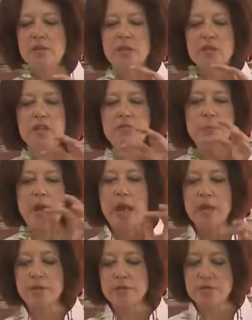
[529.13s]
the leaf
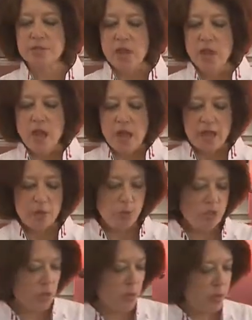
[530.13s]
patterns. And what you